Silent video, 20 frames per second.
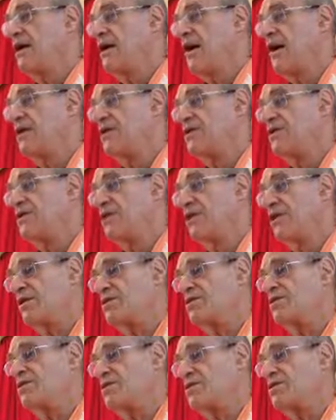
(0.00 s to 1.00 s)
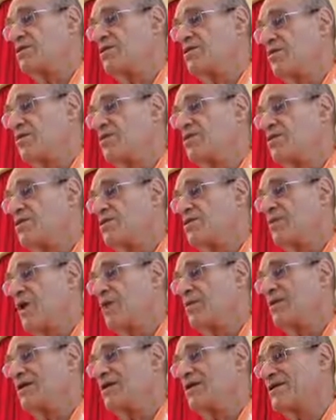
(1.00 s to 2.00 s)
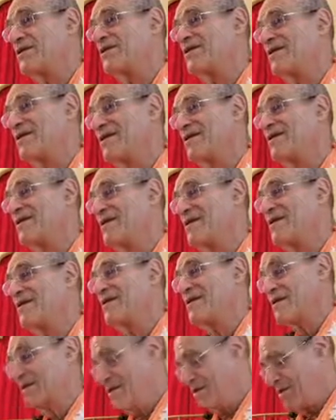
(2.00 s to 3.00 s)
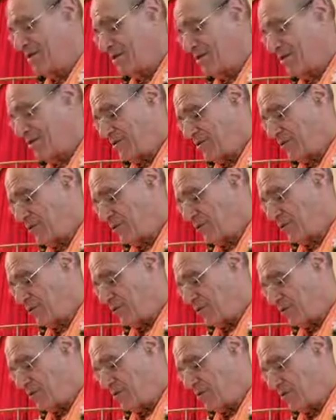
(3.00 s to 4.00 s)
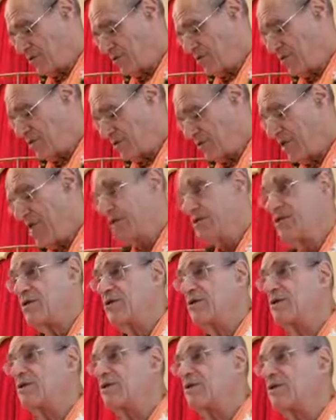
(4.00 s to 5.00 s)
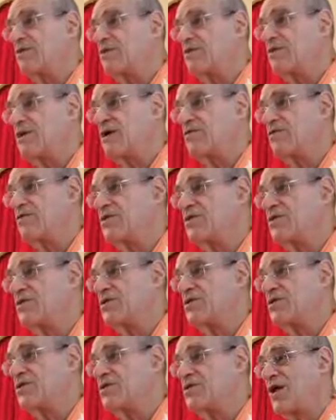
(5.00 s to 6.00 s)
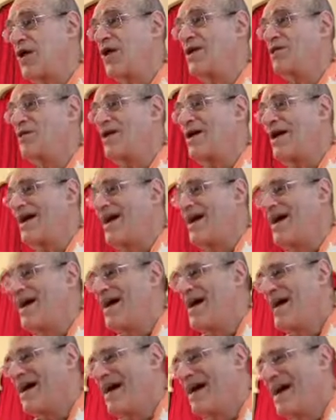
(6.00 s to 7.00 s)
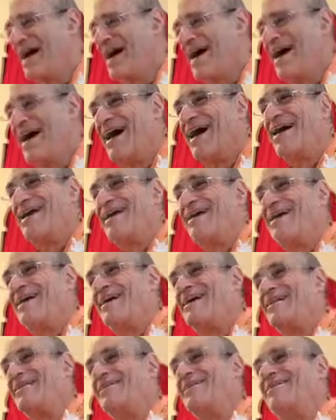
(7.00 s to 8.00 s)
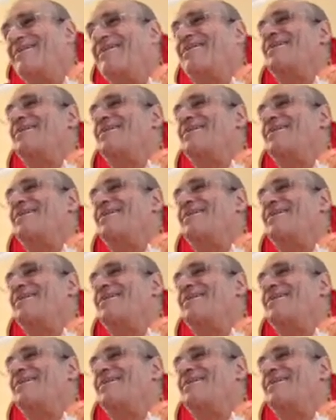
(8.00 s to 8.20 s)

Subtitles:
how intelligent Jiva Goswami is. Because even when it's translated, it's hard for us to understand